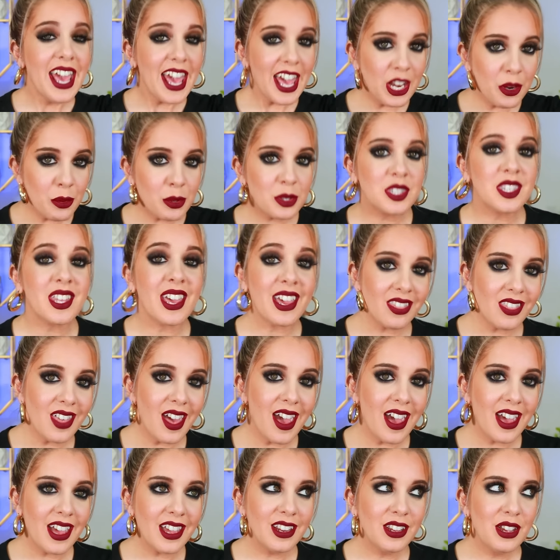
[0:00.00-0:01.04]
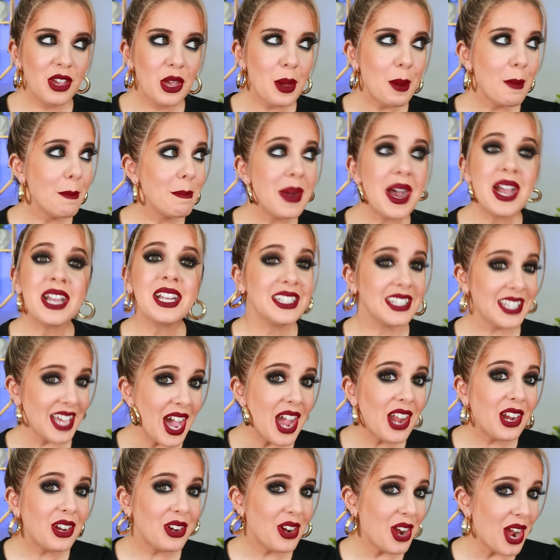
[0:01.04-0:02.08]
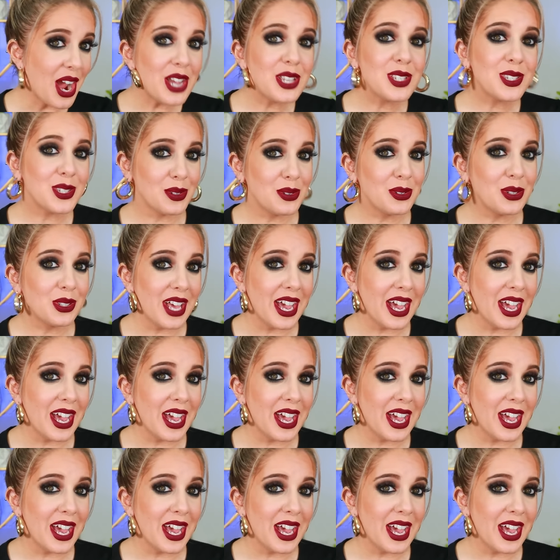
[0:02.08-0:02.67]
And it was like that my entire high school